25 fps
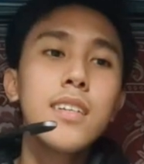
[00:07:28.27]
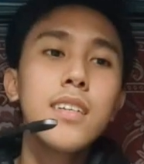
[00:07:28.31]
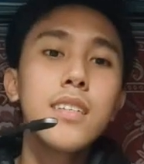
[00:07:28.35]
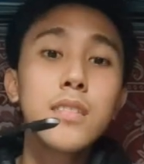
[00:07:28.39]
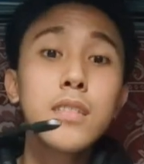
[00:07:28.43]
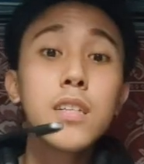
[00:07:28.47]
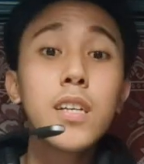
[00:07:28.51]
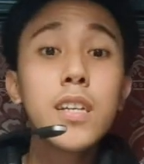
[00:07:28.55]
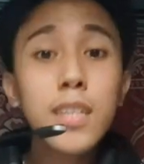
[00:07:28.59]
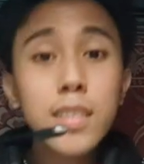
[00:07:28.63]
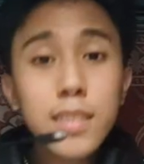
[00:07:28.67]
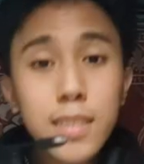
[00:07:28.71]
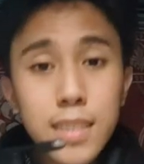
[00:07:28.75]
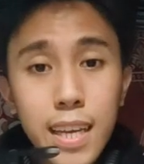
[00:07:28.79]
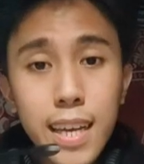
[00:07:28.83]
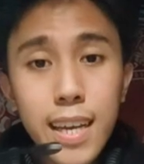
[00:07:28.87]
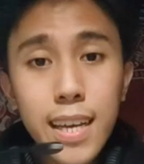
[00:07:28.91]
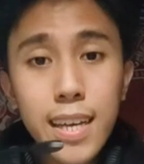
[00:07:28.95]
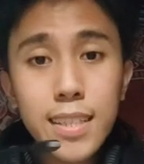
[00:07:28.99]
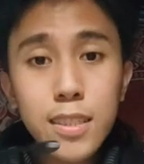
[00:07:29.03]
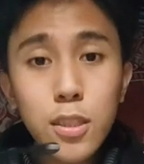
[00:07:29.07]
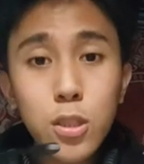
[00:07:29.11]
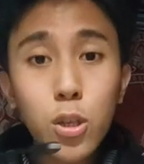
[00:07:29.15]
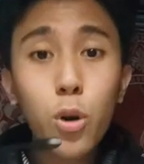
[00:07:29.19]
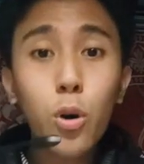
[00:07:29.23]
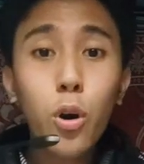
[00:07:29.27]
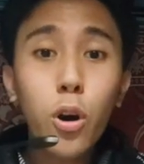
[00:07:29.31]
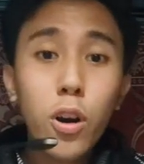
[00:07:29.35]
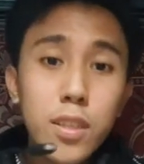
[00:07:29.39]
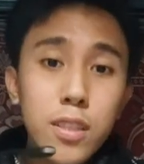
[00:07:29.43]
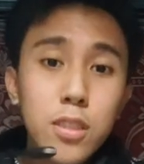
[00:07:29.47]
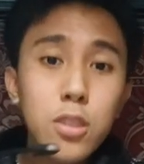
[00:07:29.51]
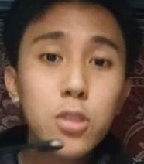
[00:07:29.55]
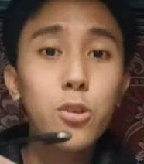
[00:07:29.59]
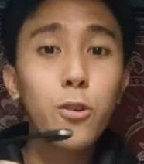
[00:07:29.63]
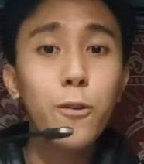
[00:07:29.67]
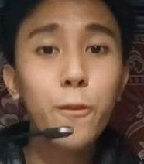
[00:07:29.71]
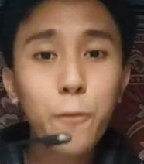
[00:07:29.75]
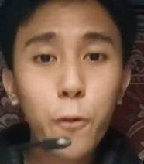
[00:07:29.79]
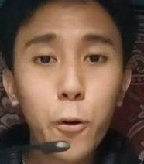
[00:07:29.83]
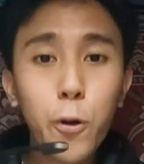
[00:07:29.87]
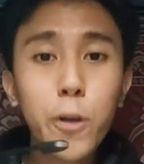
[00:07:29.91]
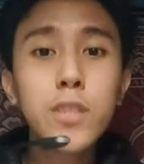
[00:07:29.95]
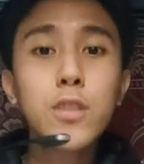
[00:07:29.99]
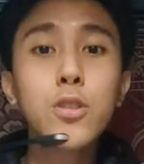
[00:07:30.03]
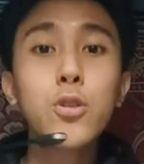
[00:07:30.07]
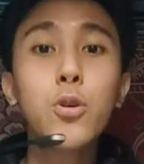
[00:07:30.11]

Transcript: churches, so on and so forth.